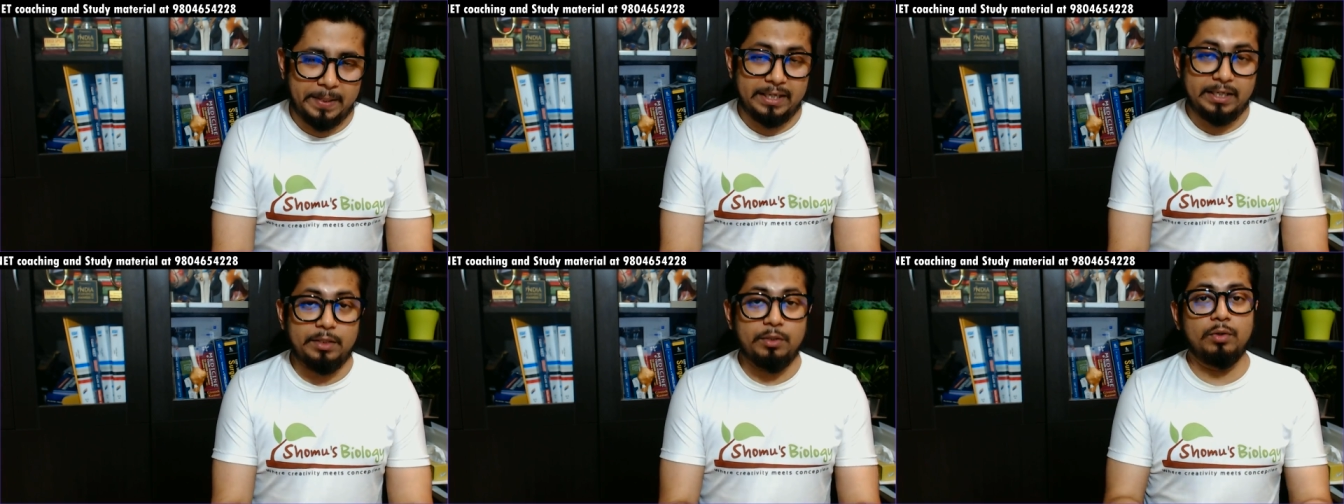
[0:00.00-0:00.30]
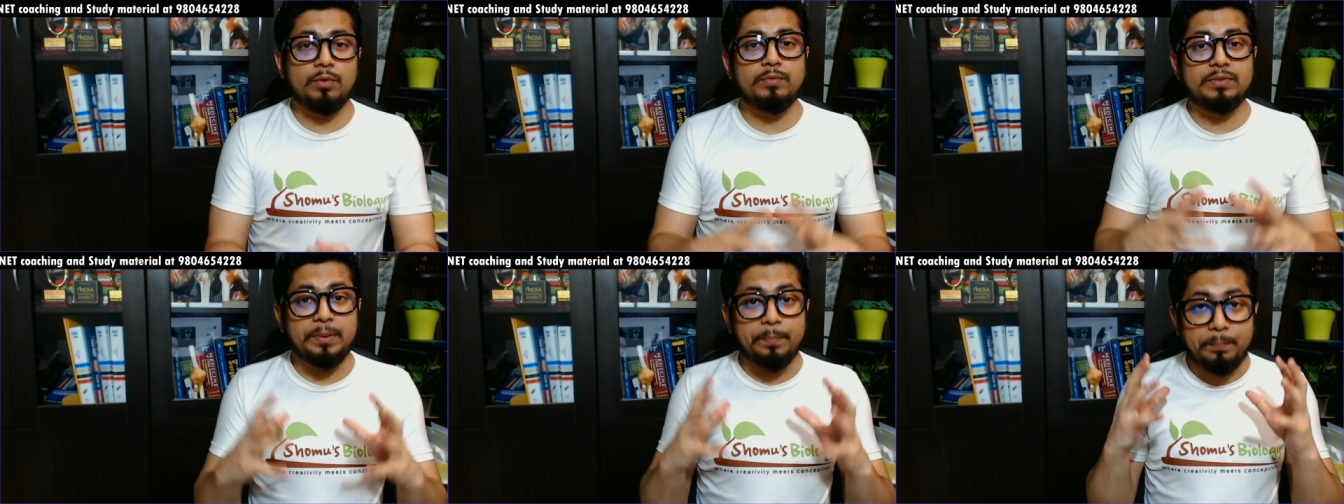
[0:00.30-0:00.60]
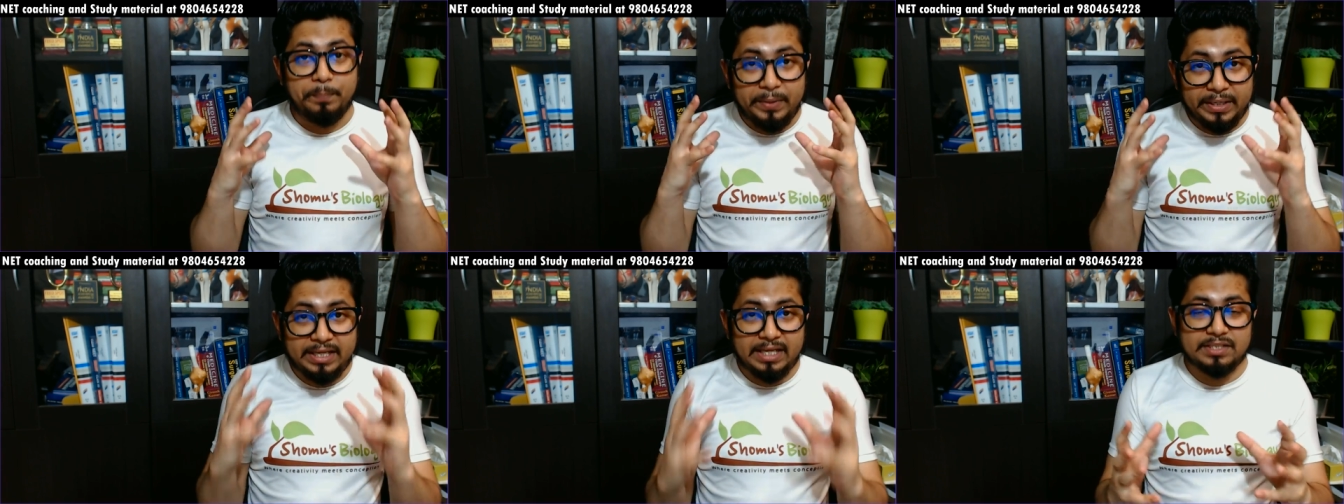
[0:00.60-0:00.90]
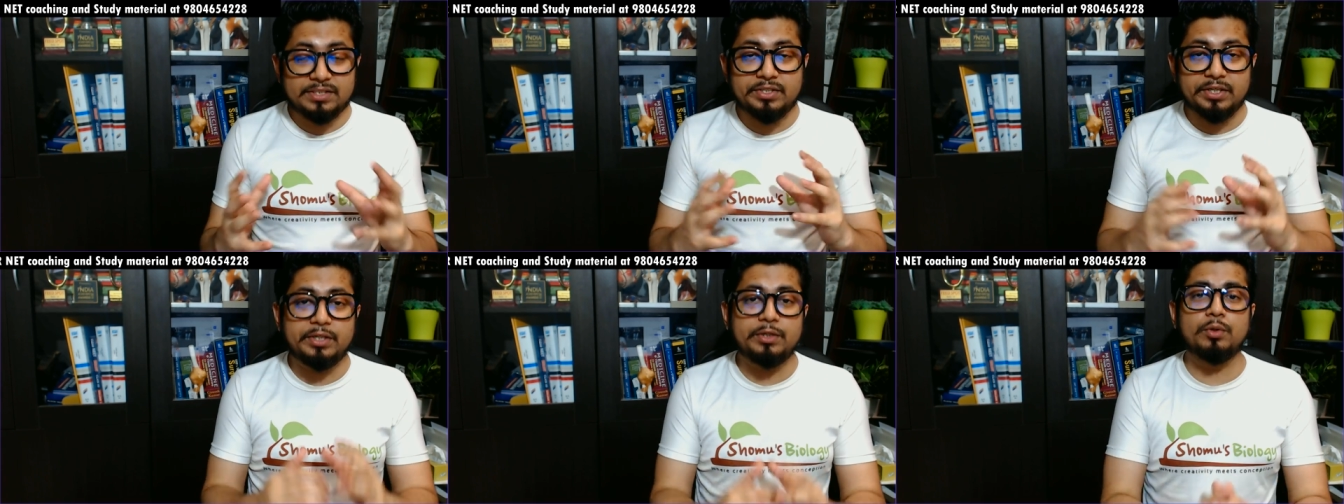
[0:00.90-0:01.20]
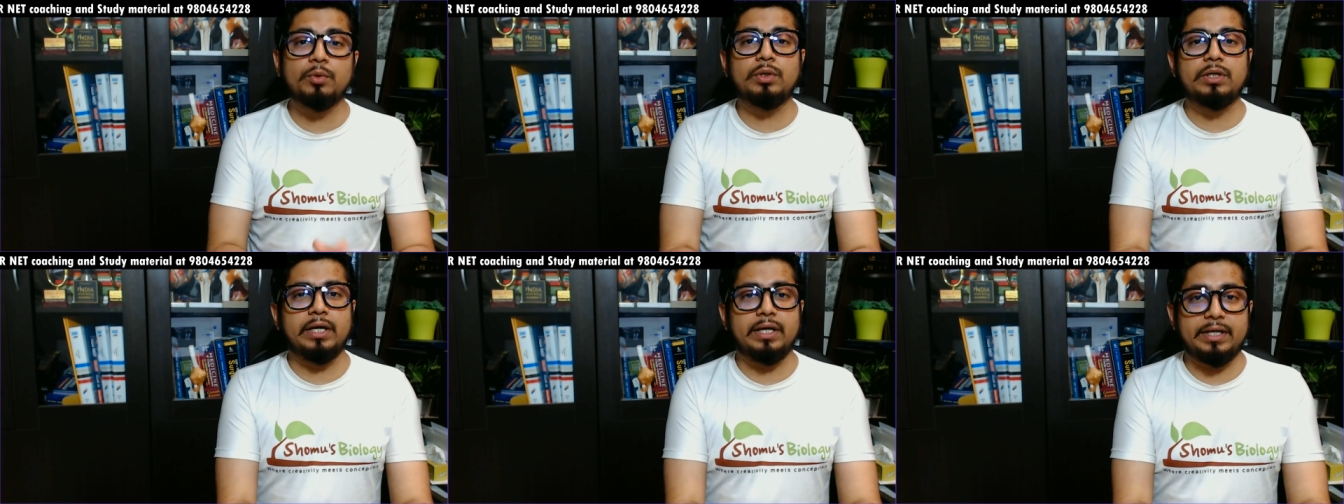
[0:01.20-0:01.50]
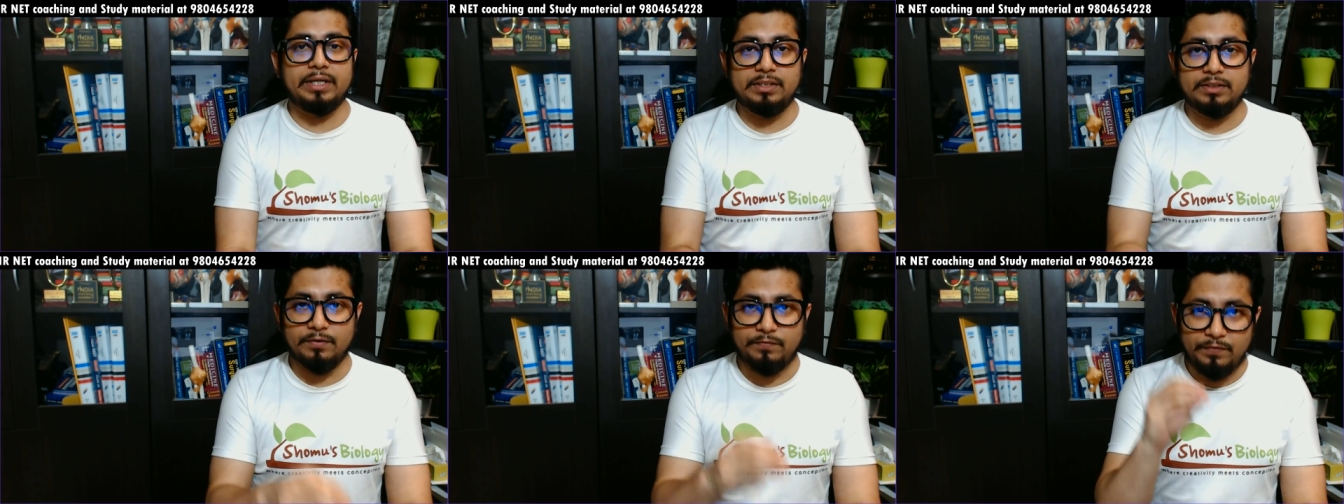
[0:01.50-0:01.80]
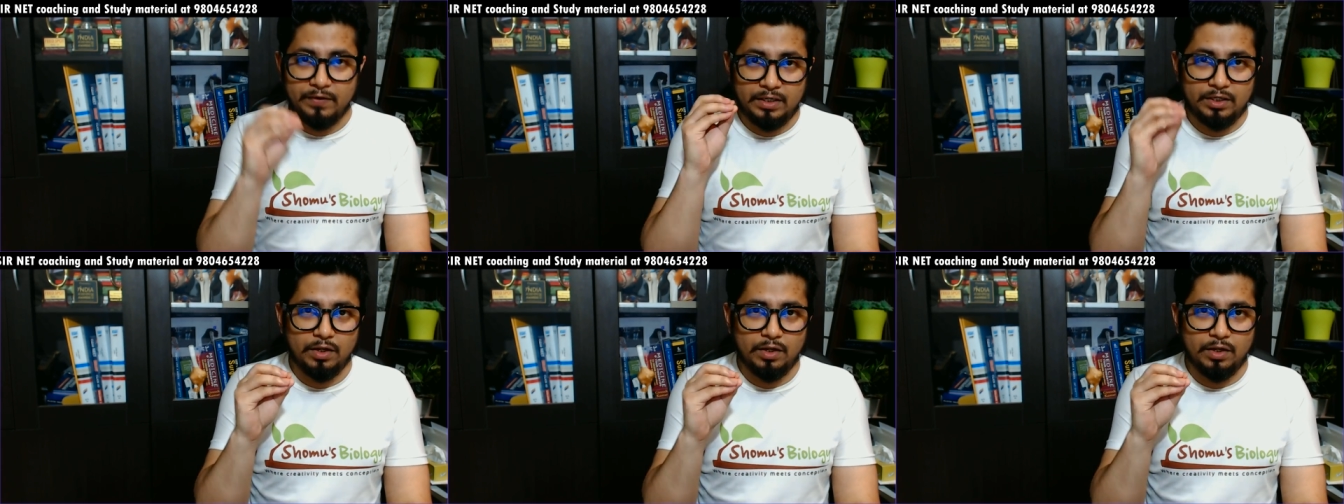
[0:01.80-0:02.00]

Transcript: The biggest recruiter in the field